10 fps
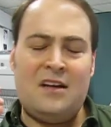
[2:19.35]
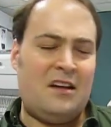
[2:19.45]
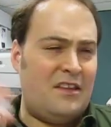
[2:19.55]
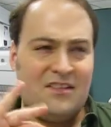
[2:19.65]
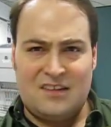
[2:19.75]

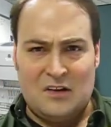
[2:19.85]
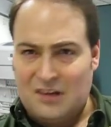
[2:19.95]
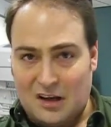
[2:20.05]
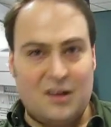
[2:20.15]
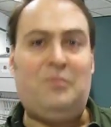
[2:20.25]
Now, this sounds
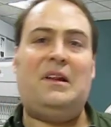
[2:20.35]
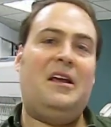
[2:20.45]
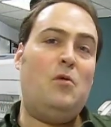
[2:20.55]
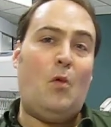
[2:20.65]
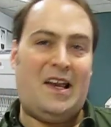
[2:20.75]
like a
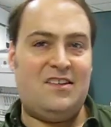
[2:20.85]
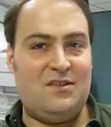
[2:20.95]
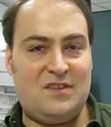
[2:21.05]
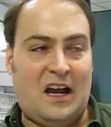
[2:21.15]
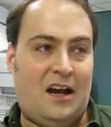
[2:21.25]
complete waste
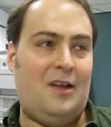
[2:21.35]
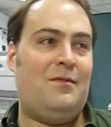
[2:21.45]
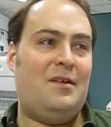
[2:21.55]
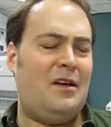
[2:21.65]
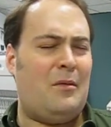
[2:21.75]
of time.
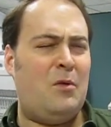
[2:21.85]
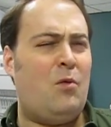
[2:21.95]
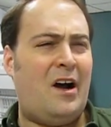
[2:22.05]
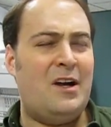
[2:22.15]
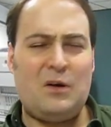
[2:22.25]
I mean,
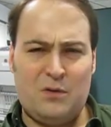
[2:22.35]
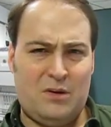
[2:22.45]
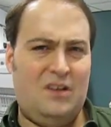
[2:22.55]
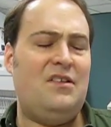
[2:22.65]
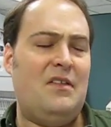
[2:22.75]
why on earth
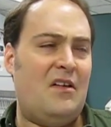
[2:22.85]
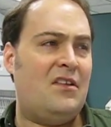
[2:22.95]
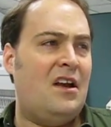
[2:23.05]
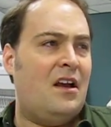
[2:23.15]
would you do this?